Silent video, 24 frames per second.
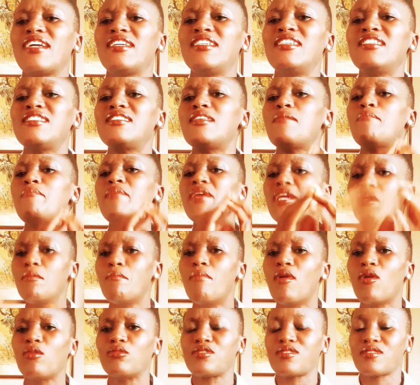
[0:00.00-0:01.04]
he's the big
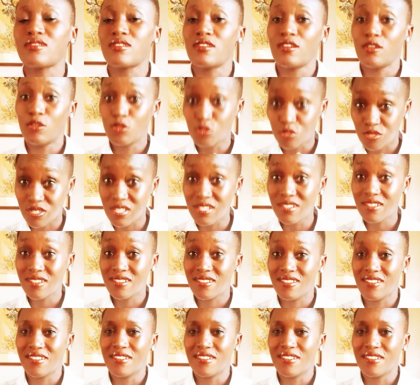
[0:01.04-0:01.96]
boss, you see,